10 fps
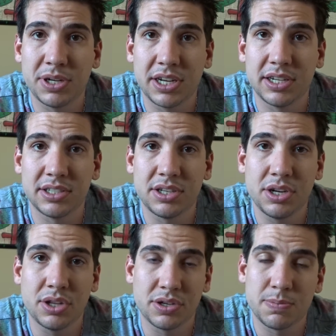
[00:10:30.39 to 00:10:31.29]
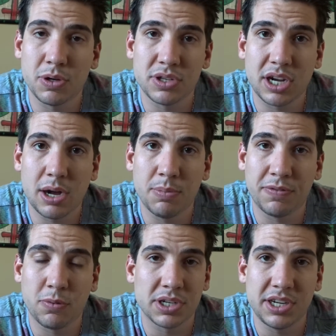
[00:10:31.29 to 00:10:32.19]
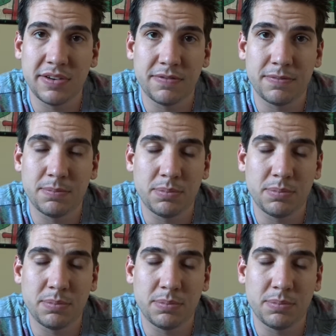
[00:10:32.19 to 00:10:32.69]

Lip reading: Because they're supposed to come with 13,